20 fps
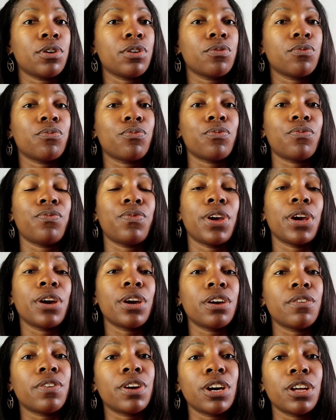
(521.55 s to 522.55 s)
You're
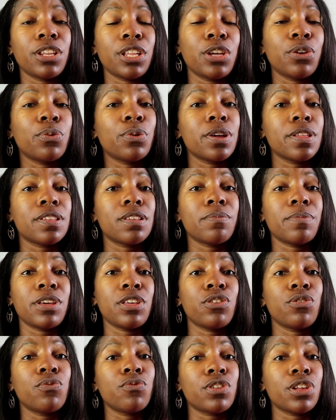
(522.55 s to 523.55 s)
very rarely going to be
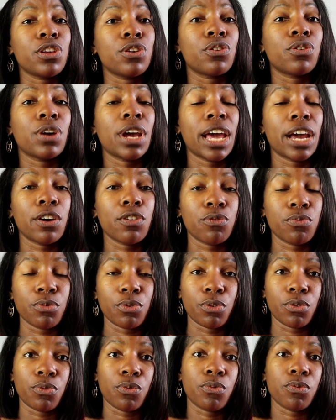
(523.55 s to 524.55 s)
using your
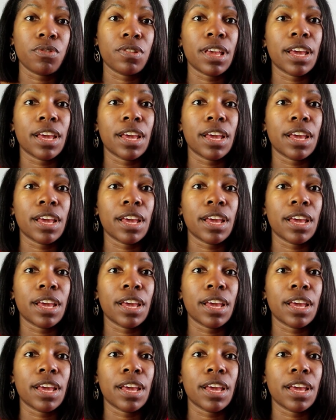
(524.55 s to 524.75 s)
actual